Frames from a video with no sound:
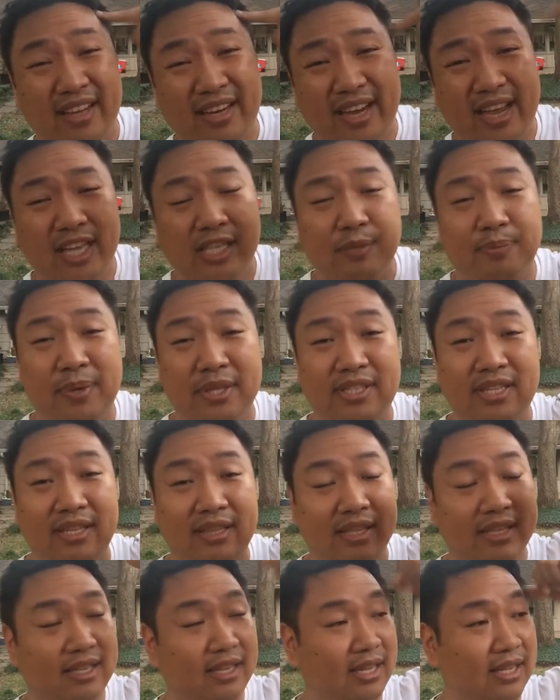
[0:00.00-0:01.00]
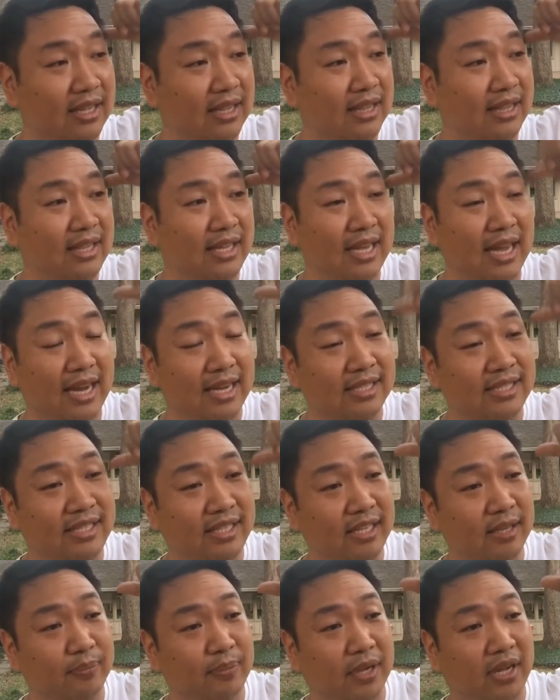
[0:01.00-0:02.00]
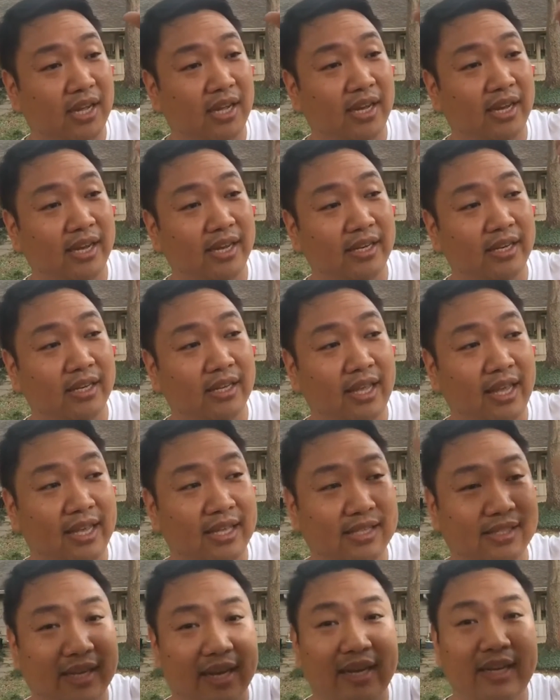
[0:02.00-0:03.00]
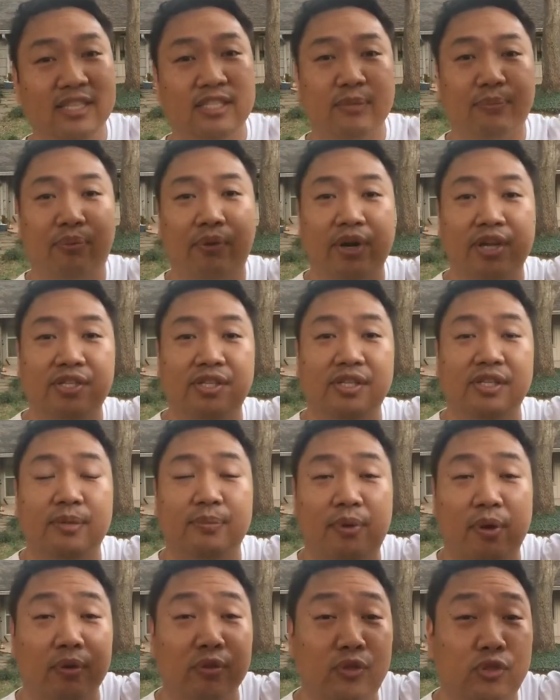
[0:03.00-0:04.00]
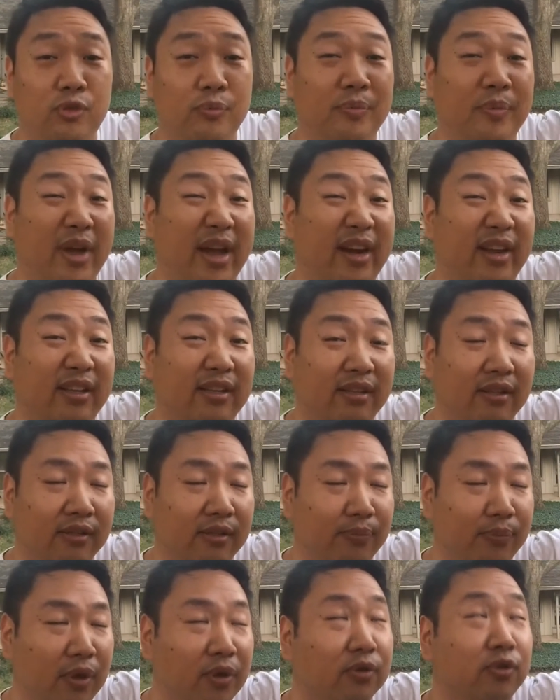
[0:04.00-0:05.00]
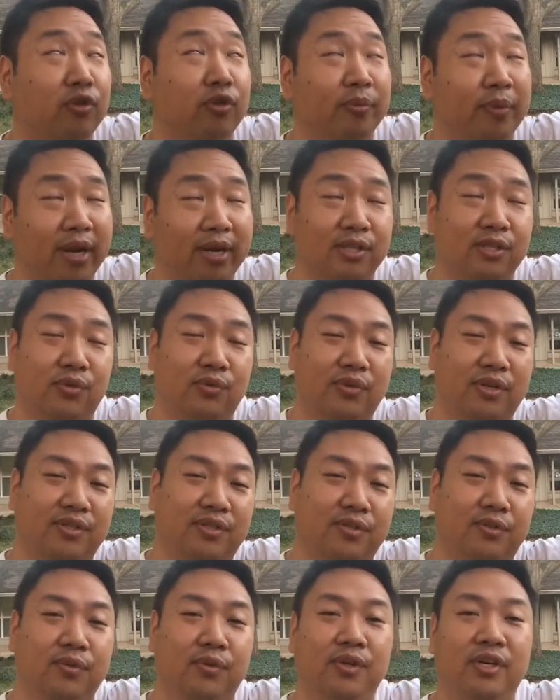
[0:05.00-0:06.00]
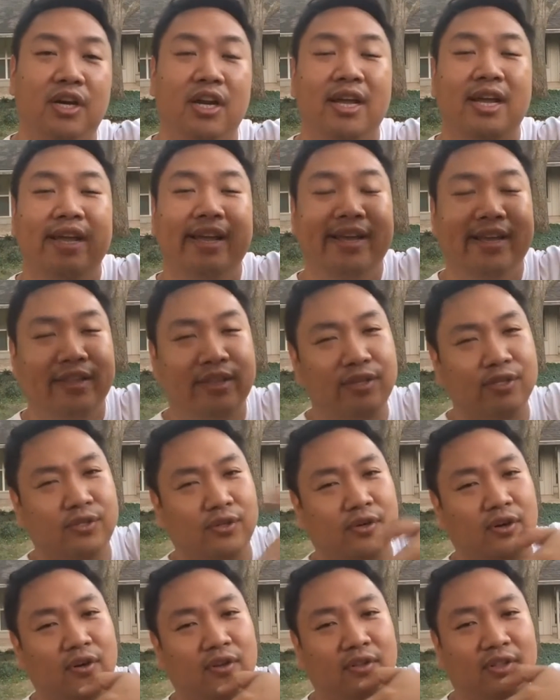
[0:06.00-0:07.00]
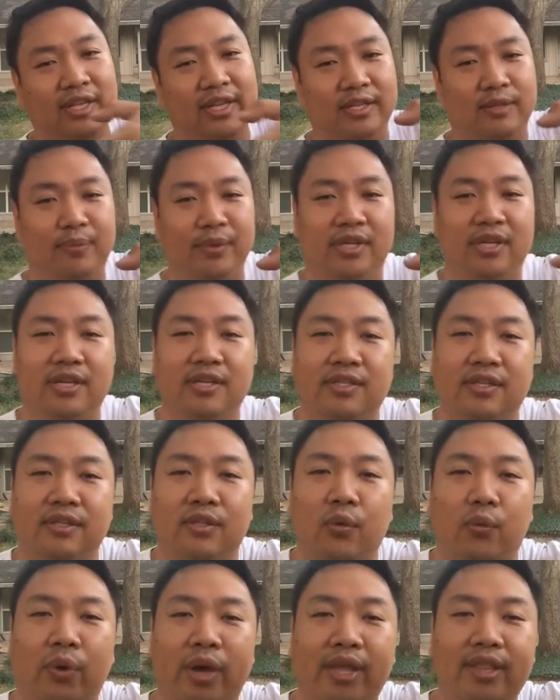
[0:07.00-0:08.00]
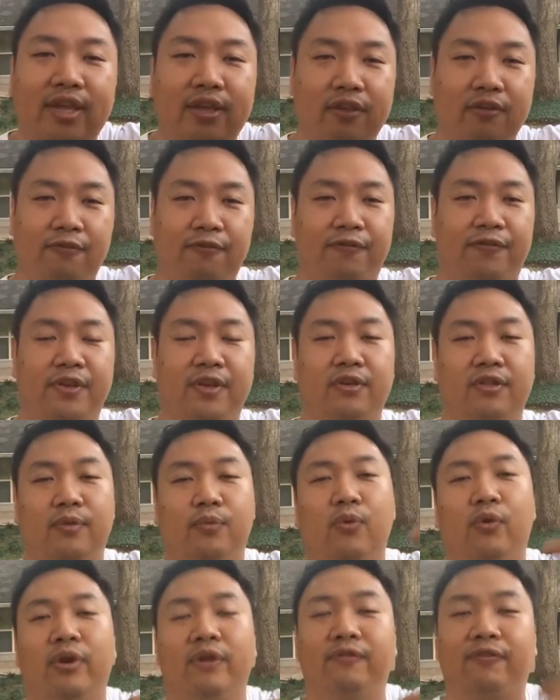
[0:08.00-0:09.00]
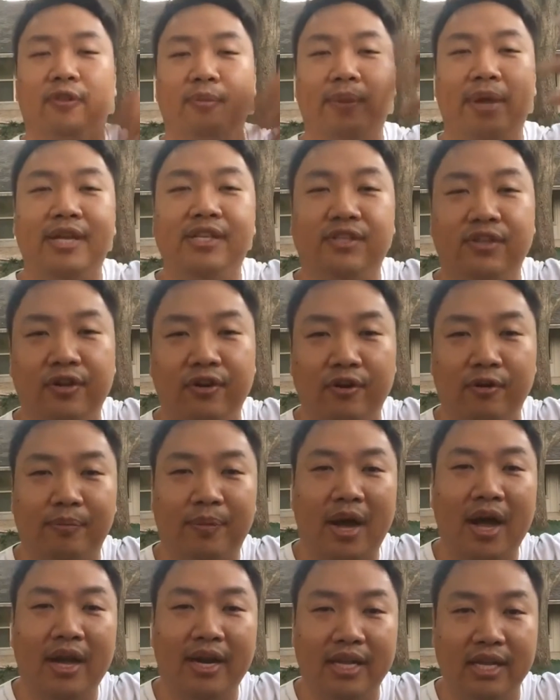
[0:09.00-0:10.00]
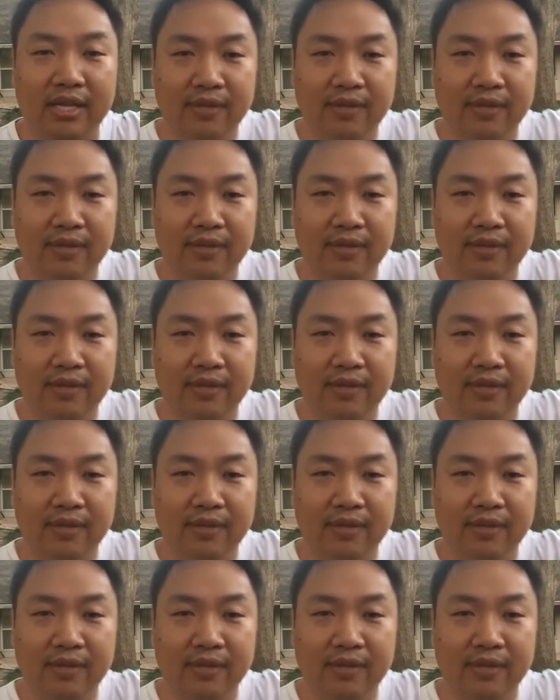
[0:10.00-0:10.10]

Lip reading: aspect and the idea behind anxiety, depression, and post-traumatic stress disorder, these are all linked, because the way that you feel and the more inflammation in your body,